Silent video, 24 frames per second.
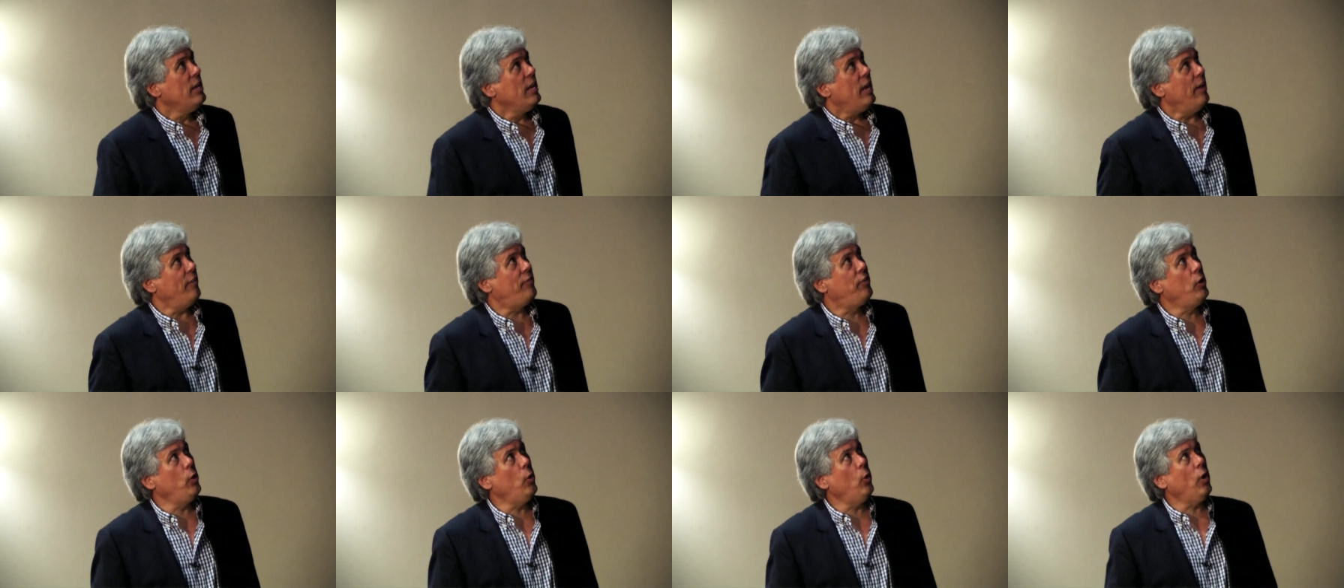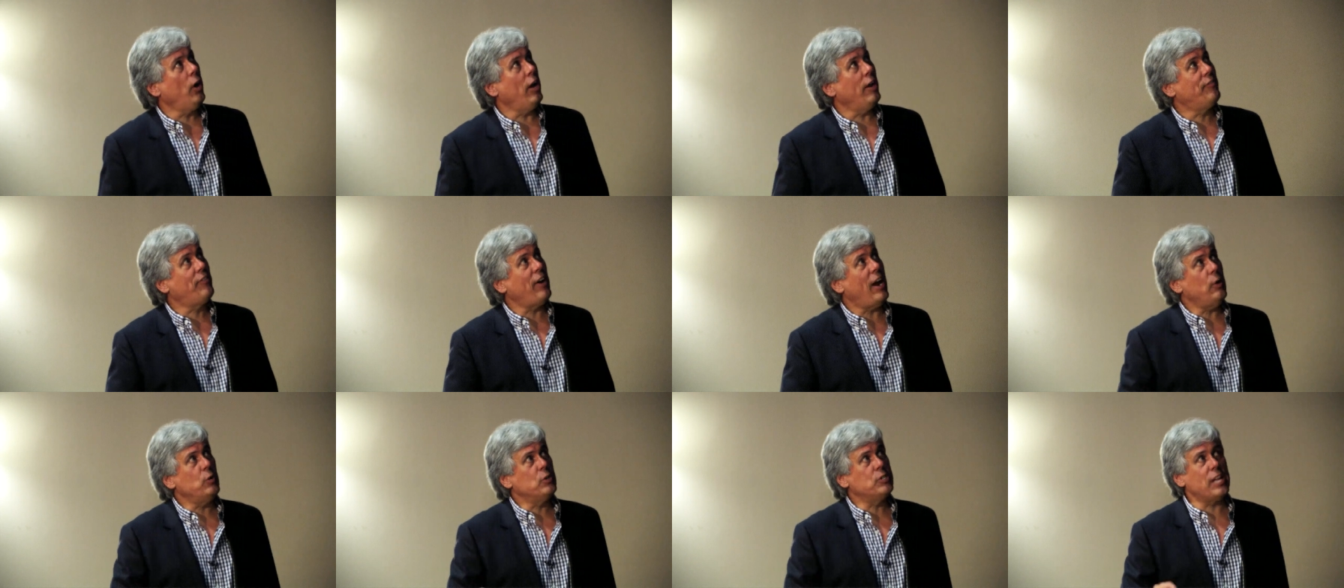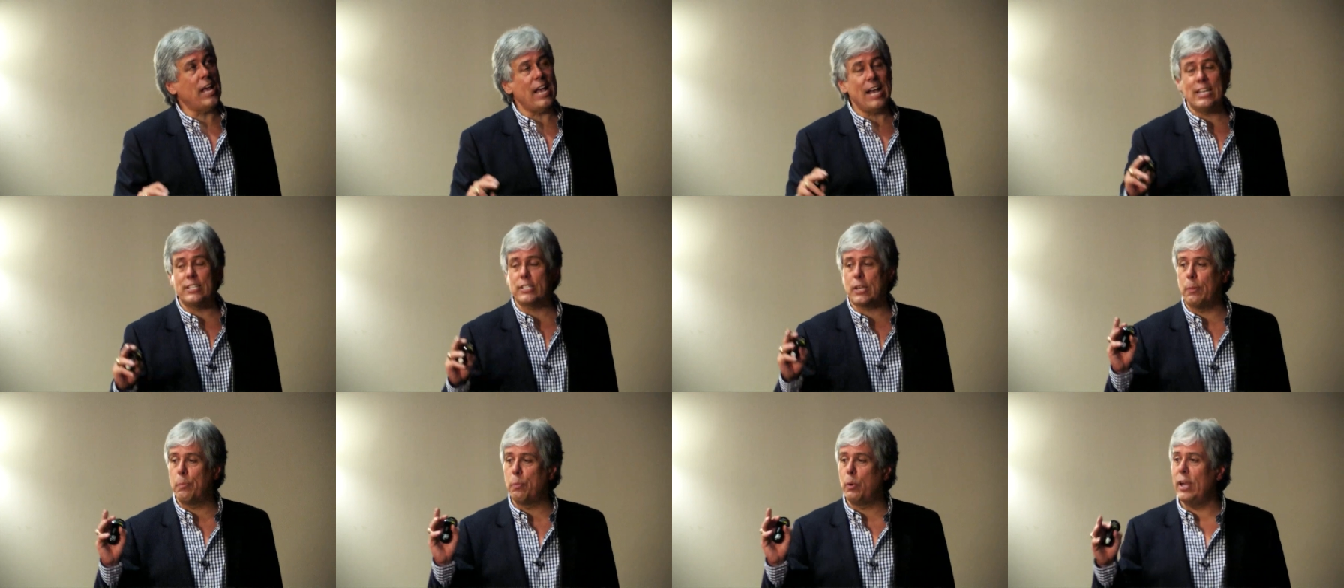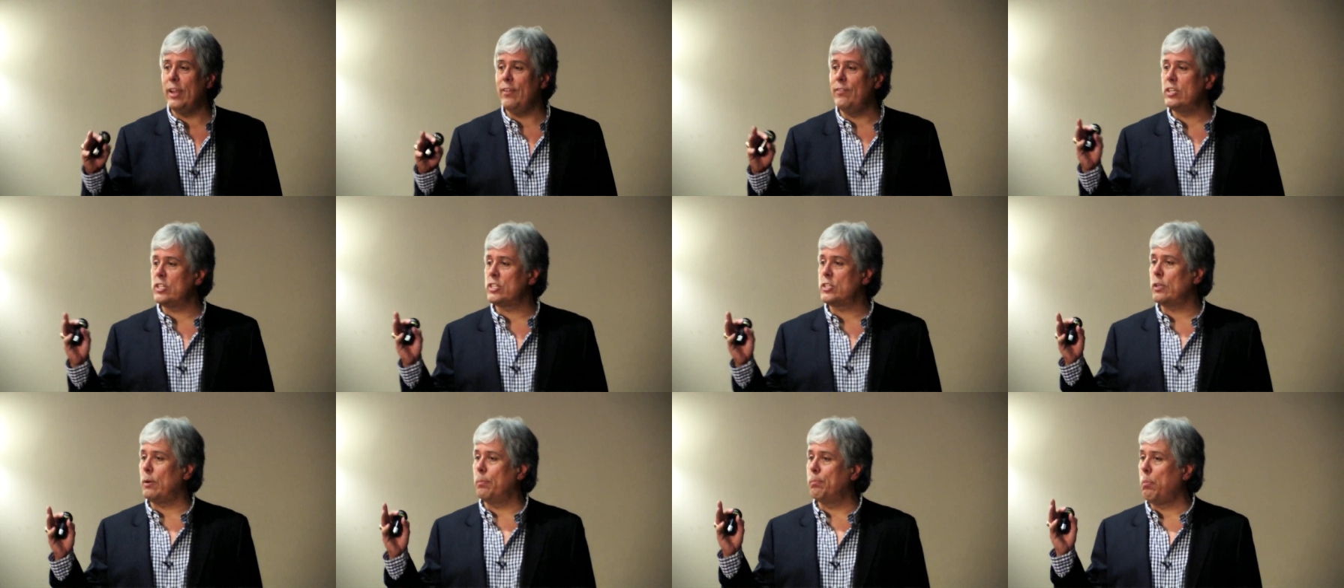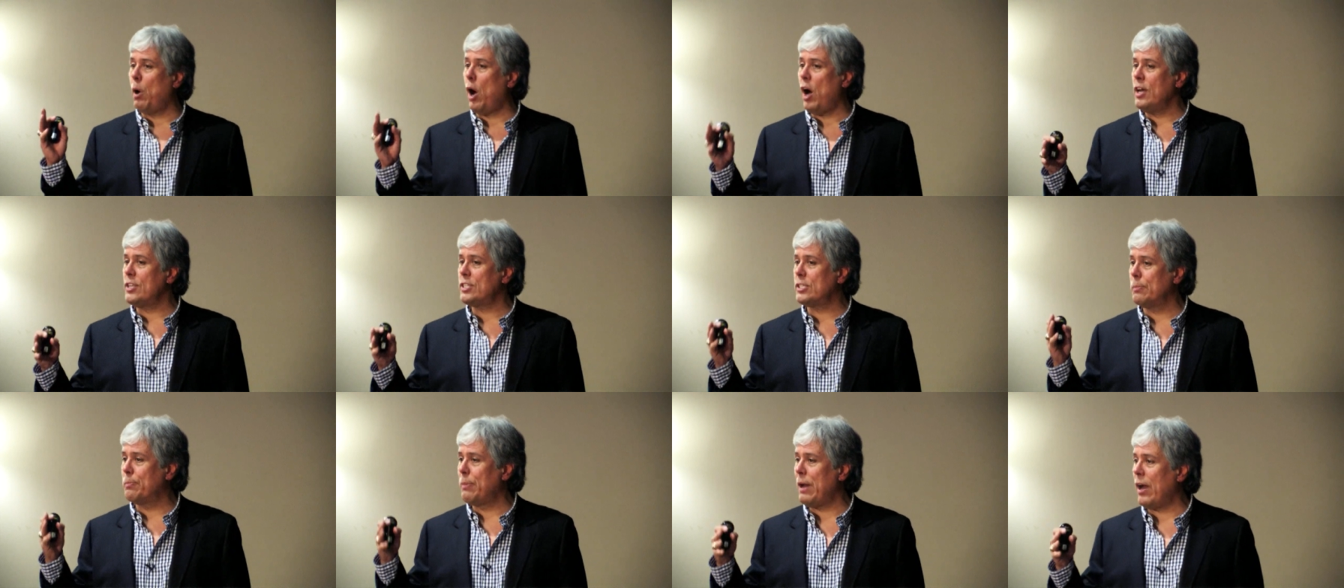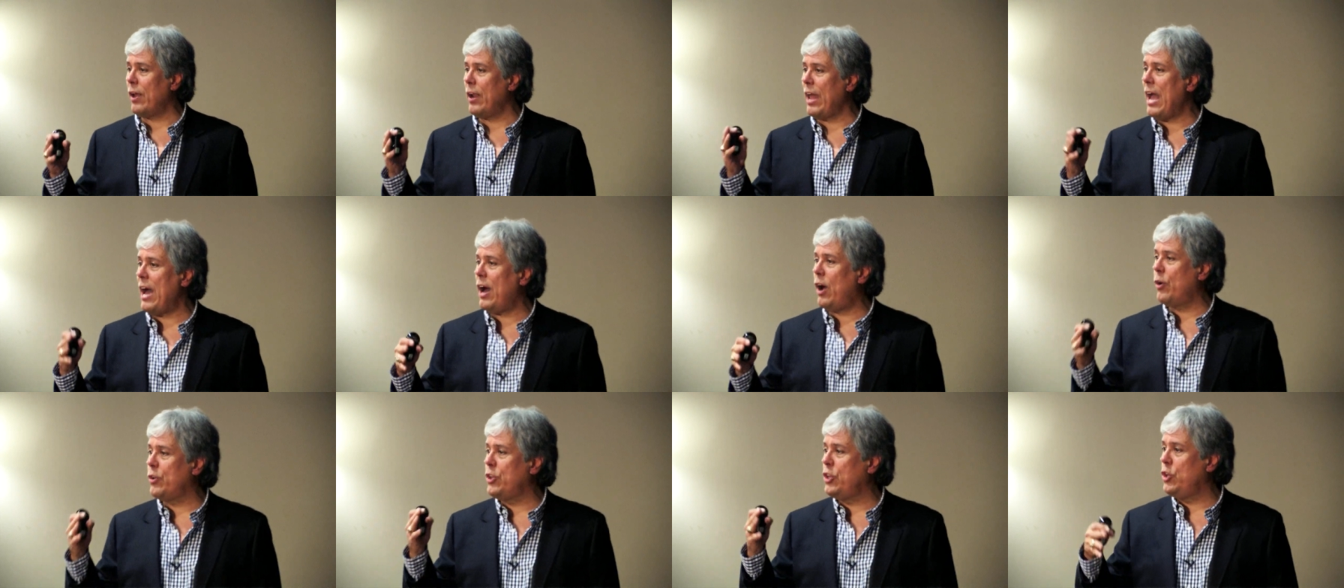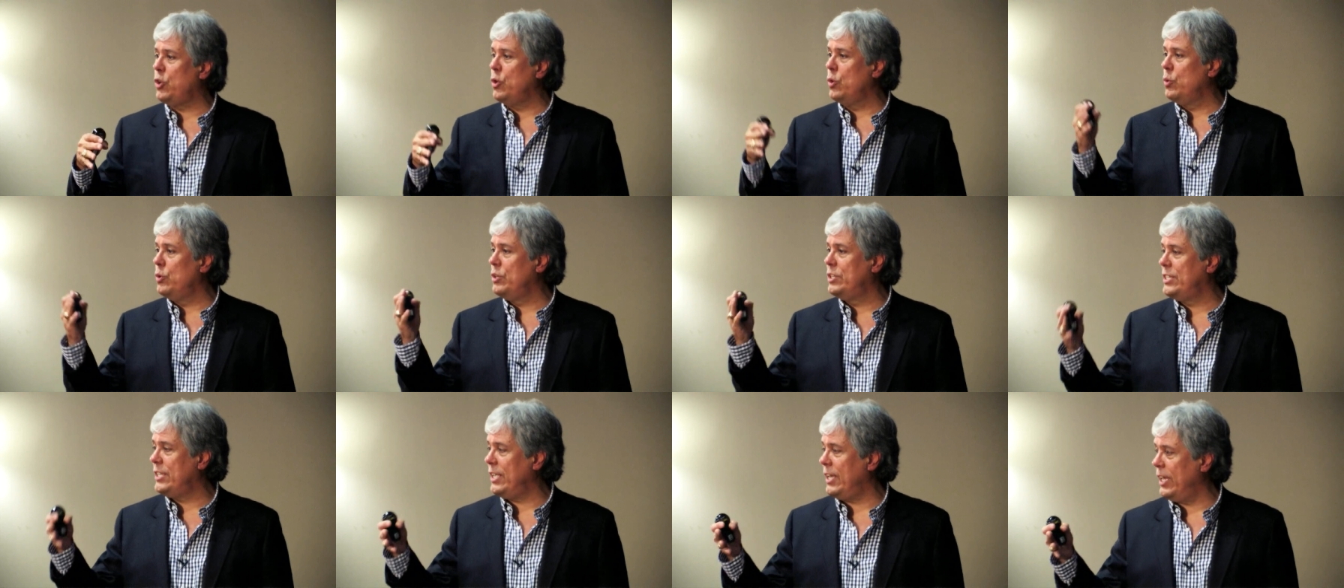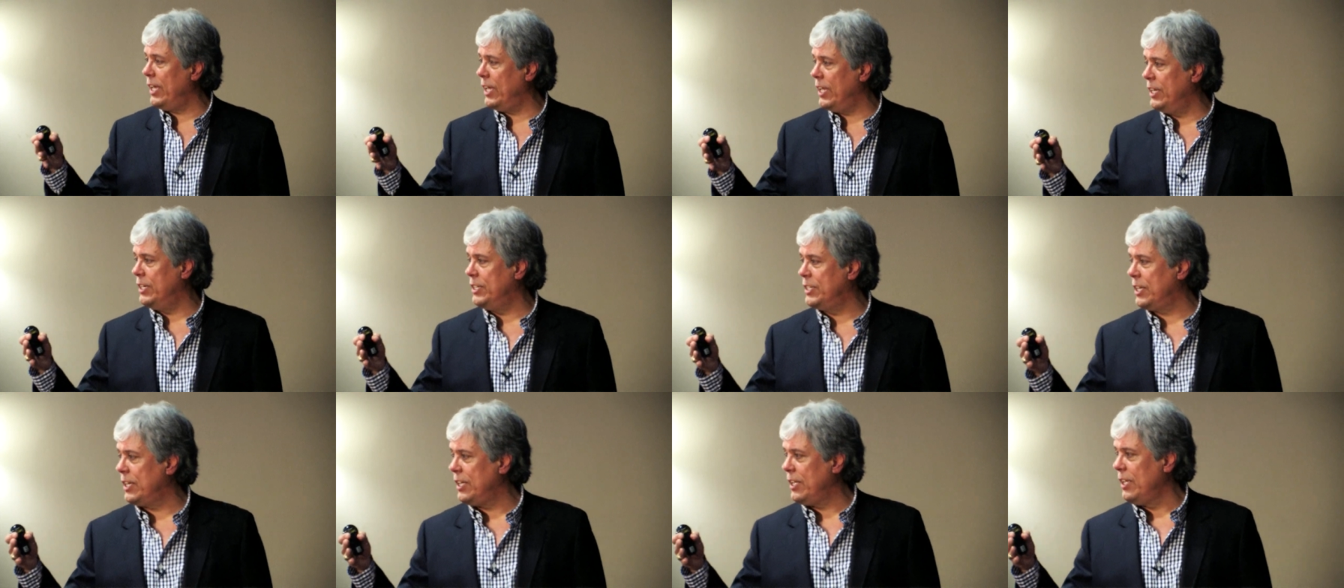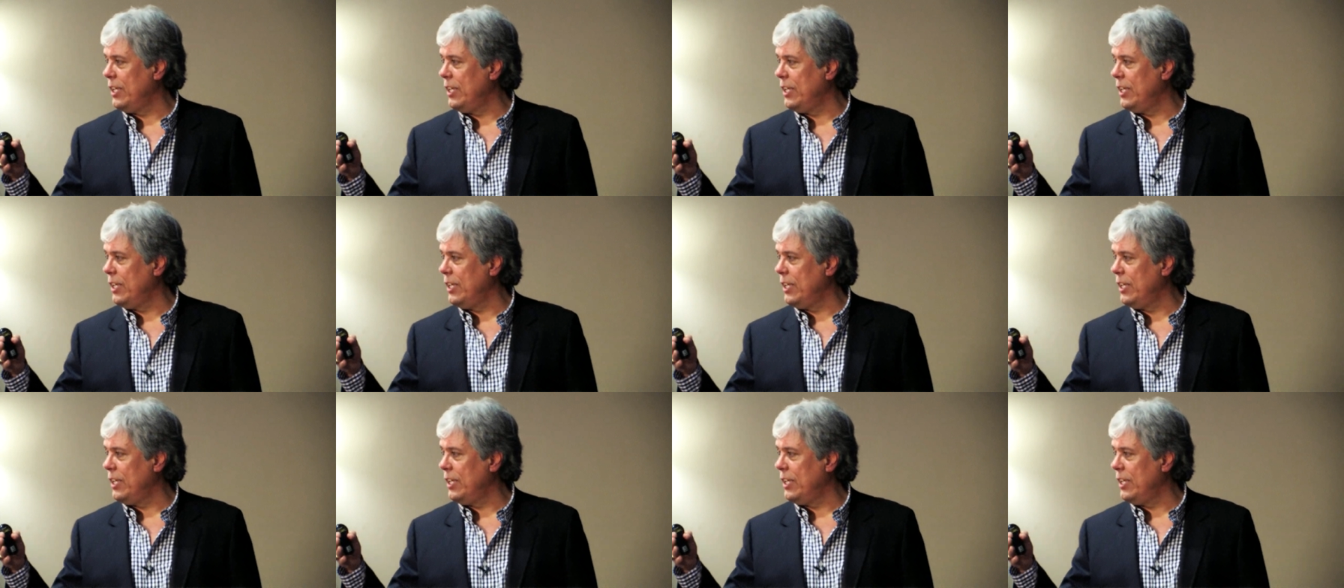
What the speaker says: If I was to ask a previous boss about how you did,